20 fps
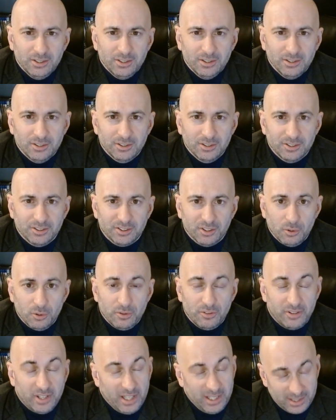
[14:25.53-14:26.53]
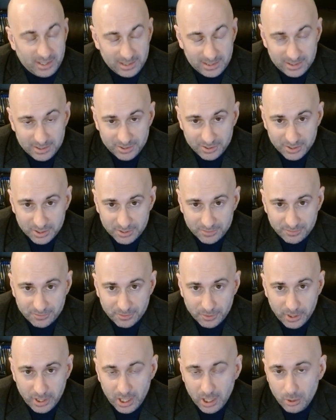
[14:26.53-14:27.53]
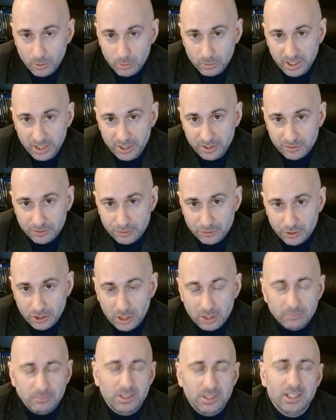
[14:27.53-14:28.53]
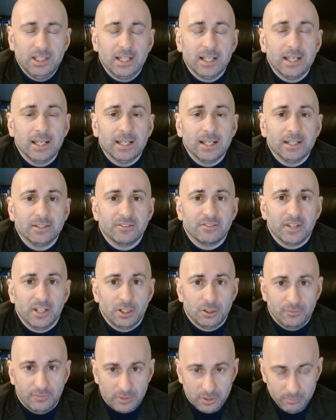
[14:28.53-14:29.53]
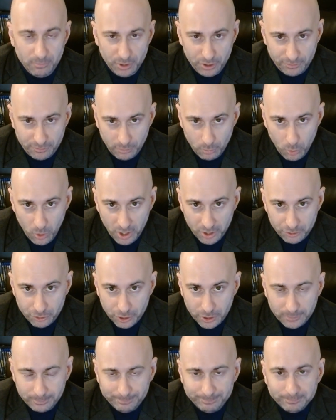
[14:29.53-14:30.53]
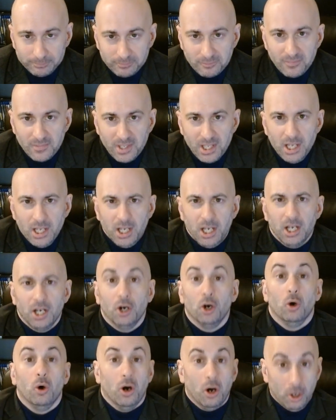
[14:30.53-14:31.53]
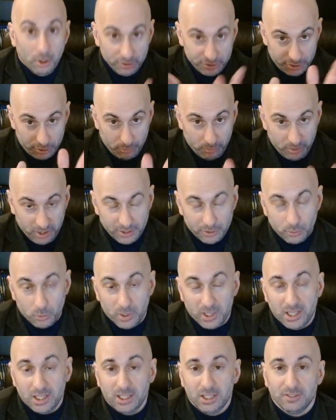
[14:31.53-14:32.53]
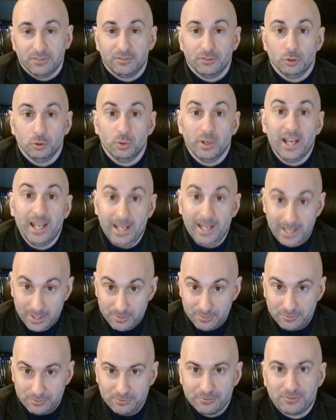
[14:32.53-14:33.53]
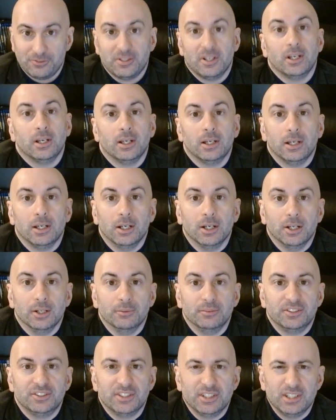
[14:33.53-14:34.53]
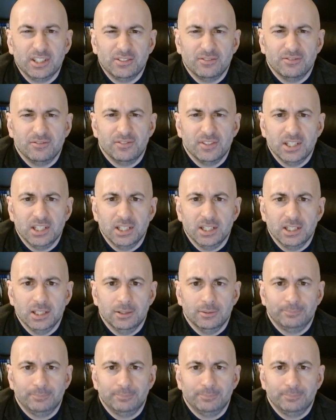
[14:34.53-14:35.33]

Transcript: So that is it for now, ladies and gentlemen, and thank you very much for watching. Also, by the way, if you have seen the